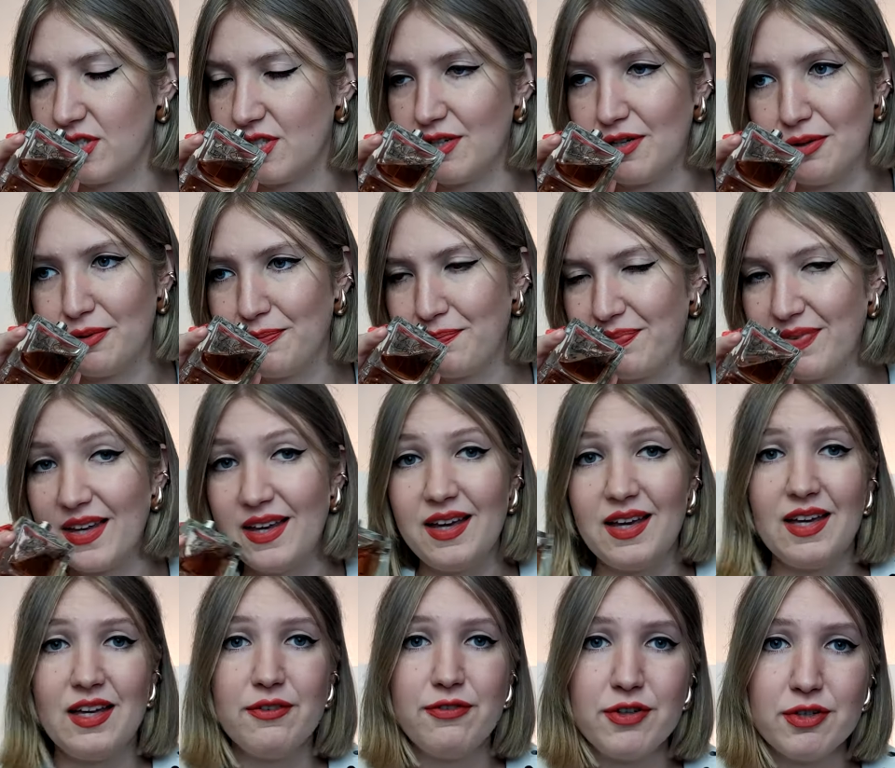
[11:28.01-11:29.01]
So
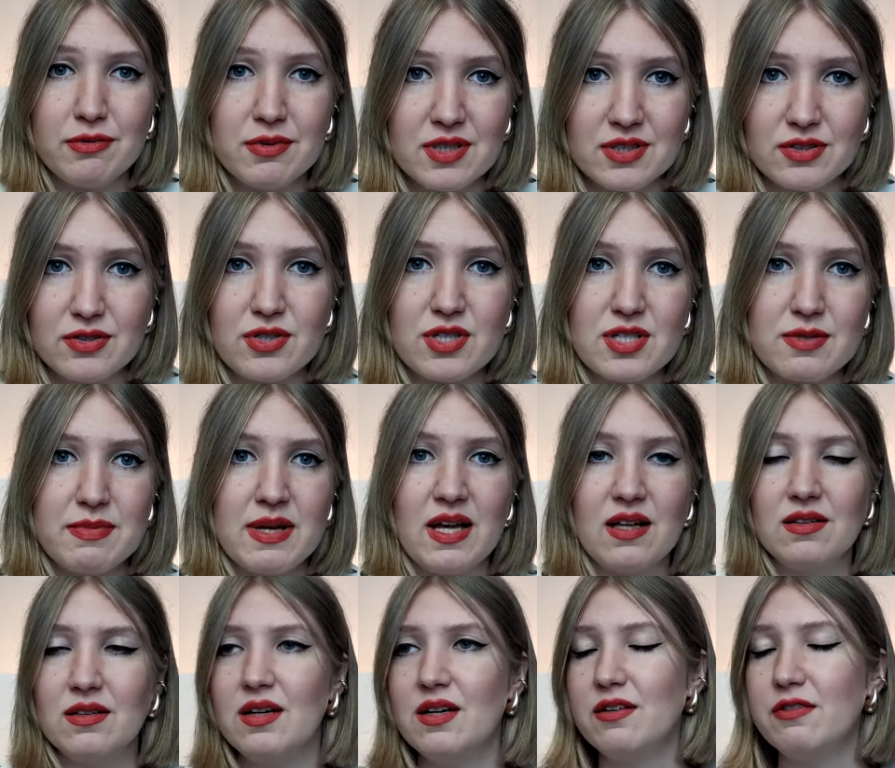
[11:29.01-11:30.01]
if you want to
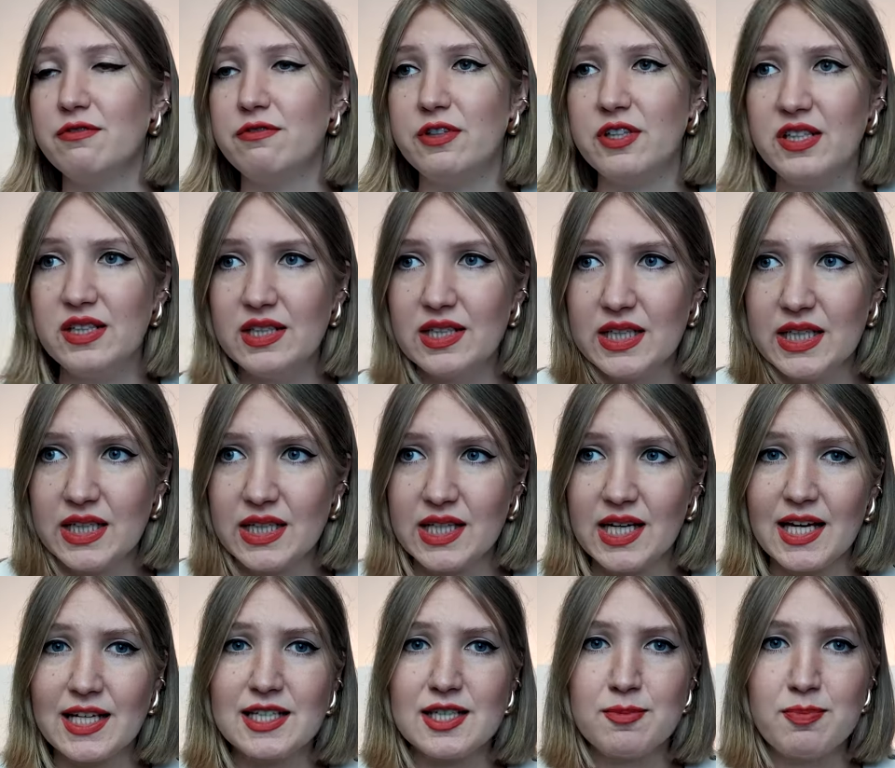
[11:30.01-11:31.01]
smell
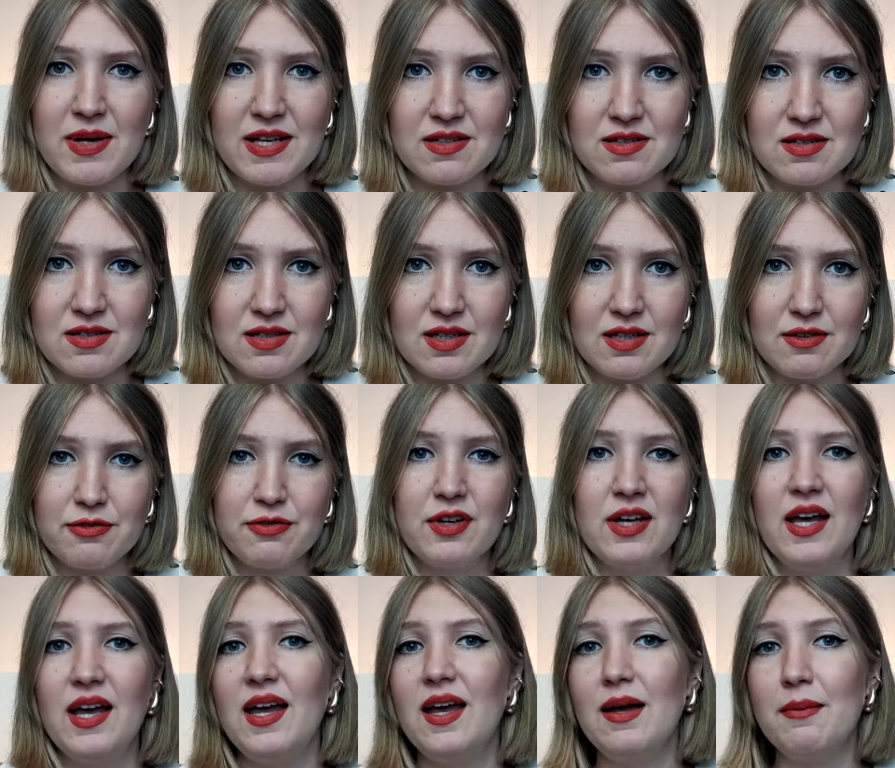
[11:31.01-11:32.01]
vanillic,
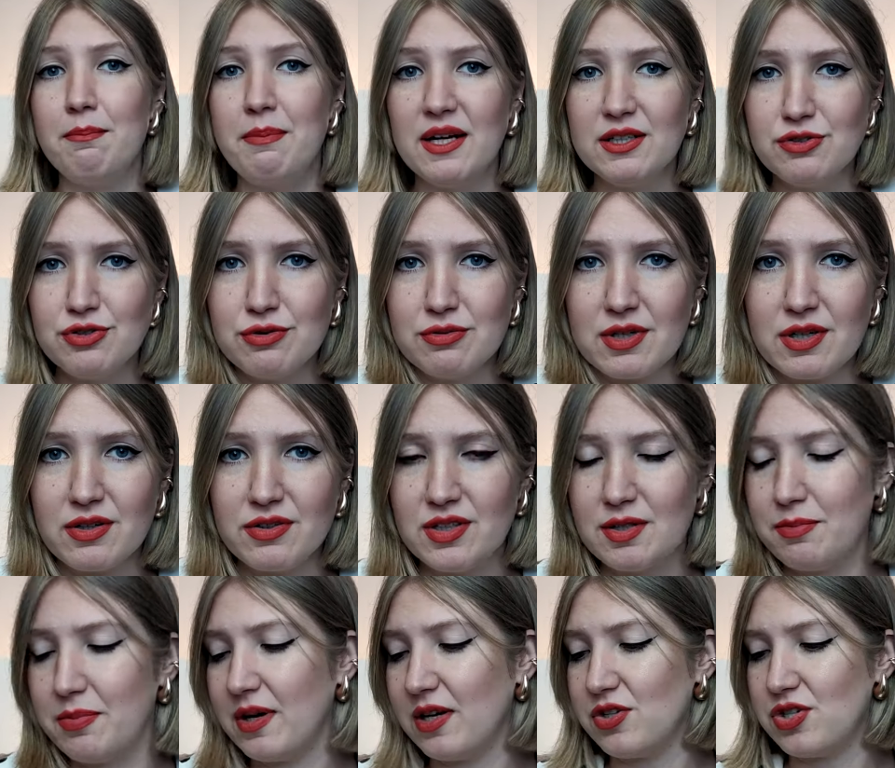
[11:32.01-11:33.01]
expensive, but you are
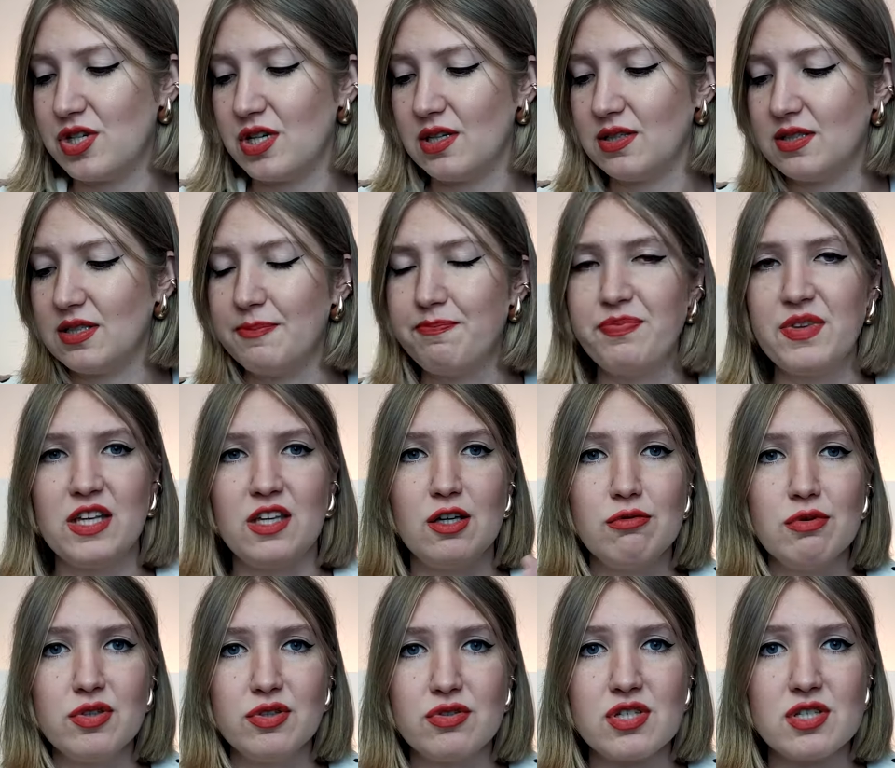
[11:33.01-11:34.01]
on the budget,
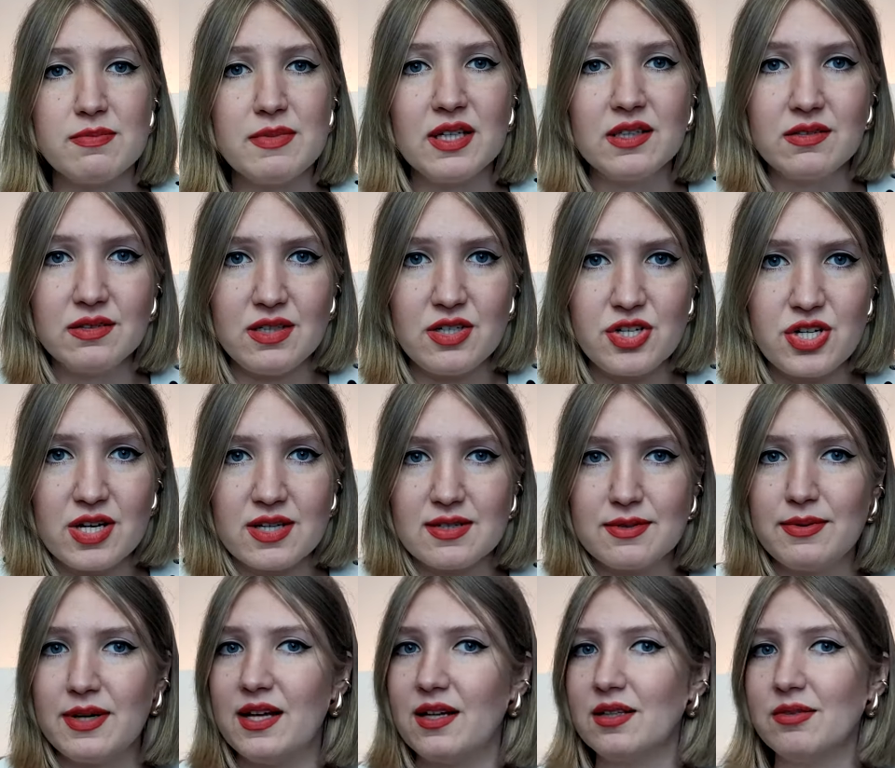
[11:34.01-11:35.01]
you want to smell niche
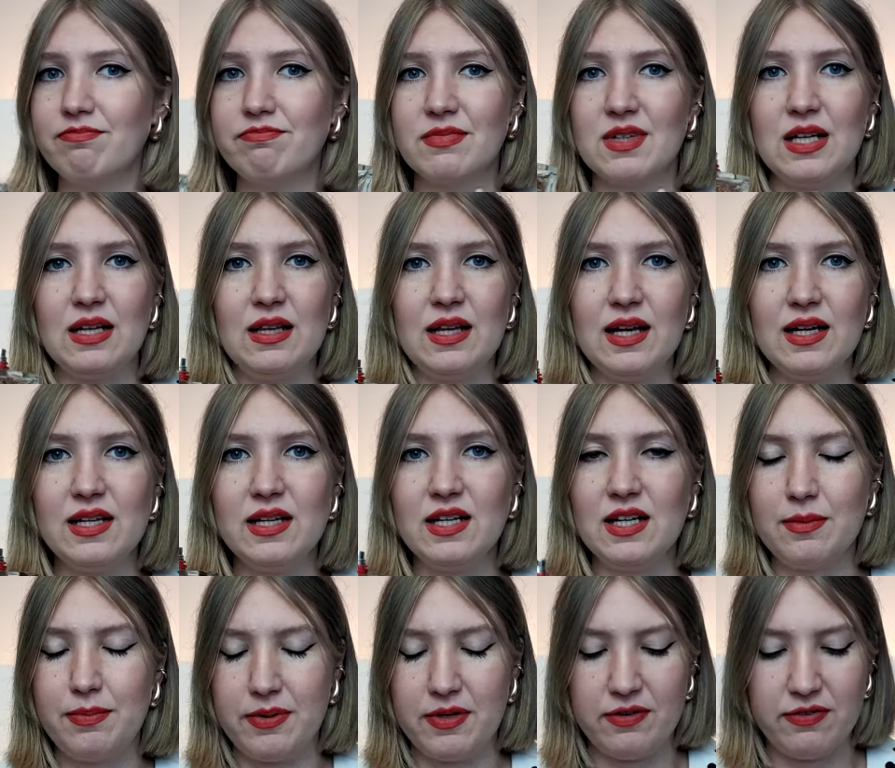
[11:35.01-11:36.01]
as well,
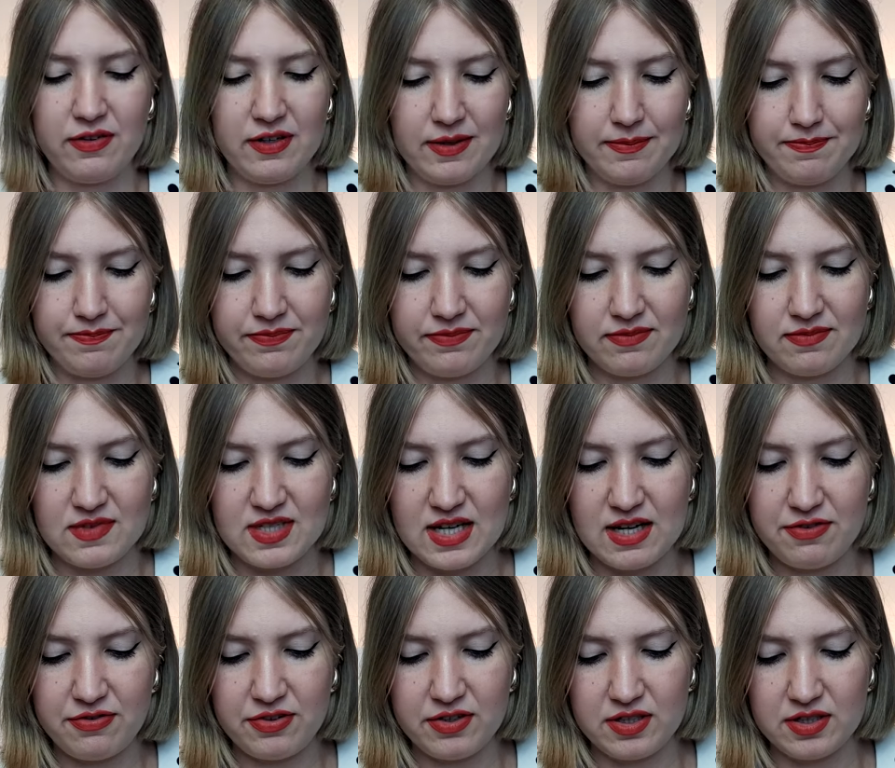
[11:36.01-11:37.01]
Lalique Le Parfum
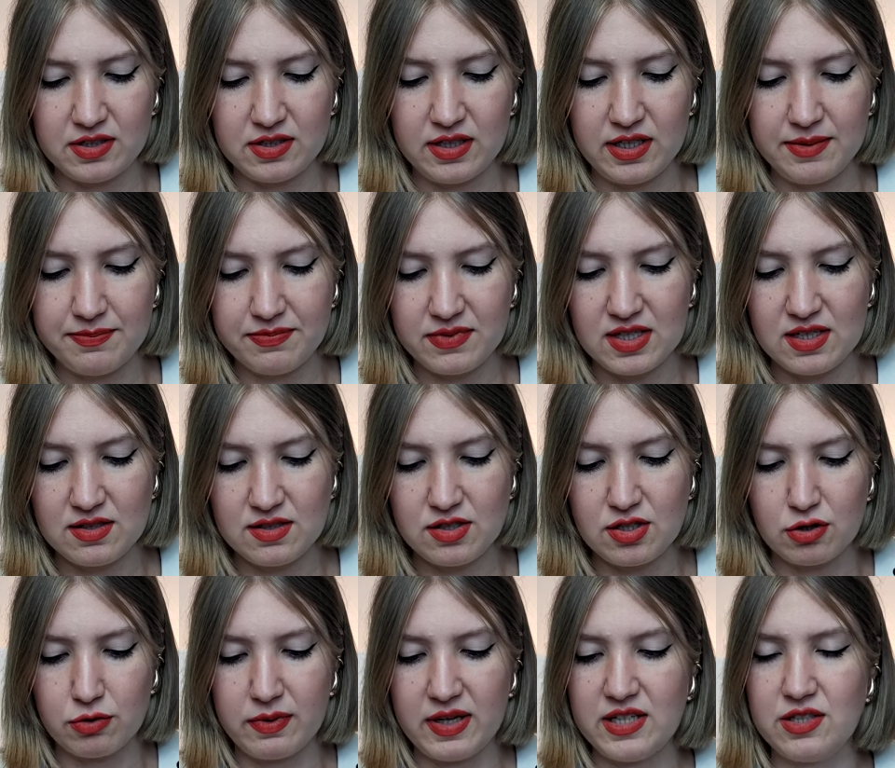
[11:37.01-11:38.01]
definitely
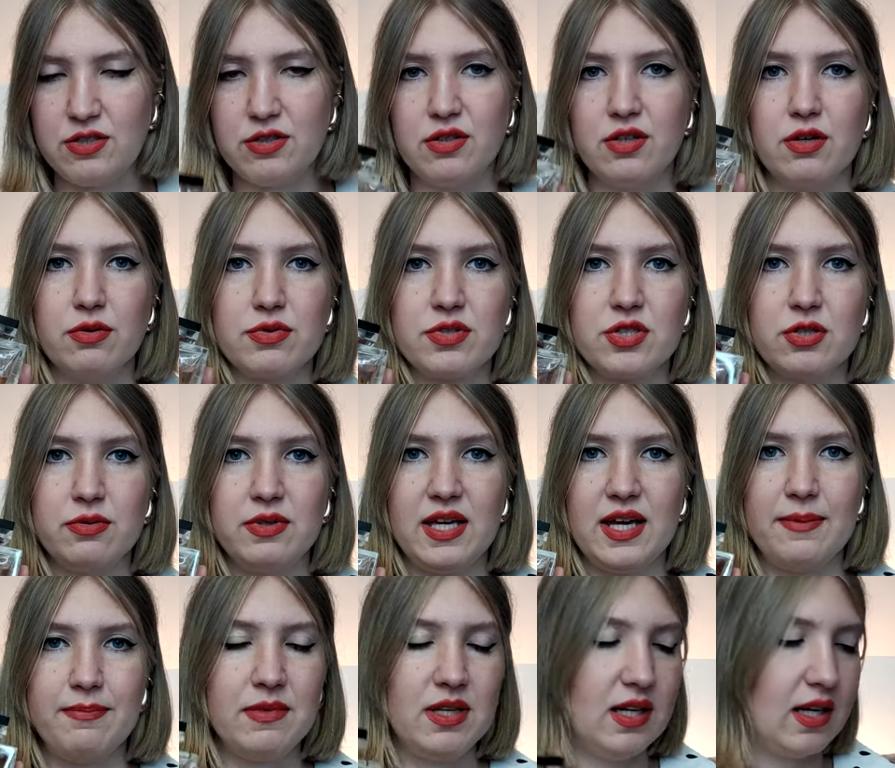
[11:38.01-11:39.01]
is your way to go. So
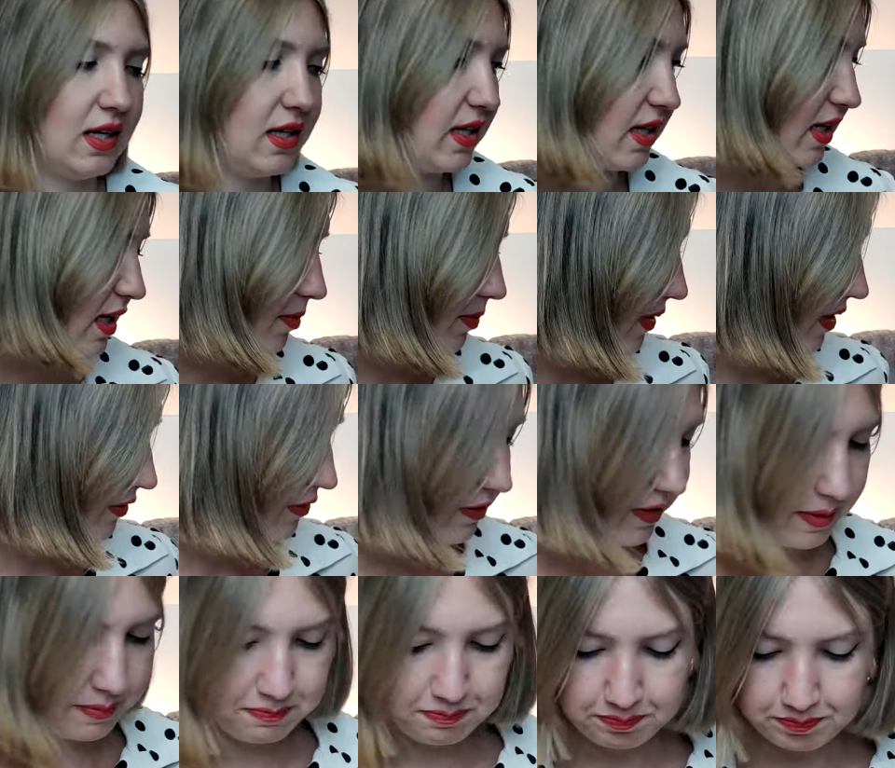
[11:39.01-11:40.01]
yeah, Lalique Le
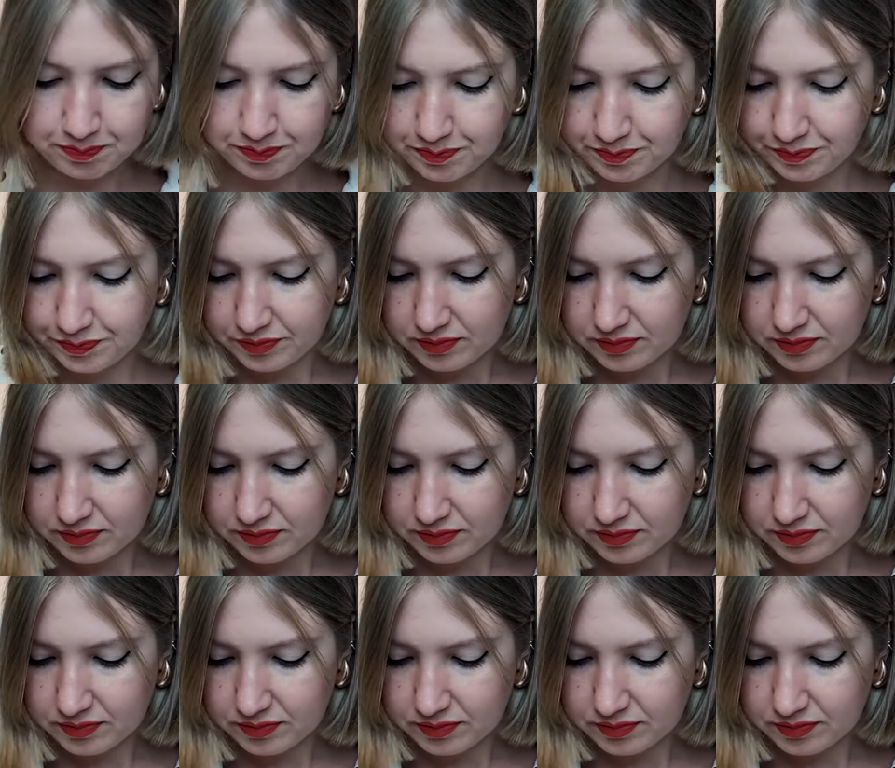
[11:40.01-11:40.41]
Parfum.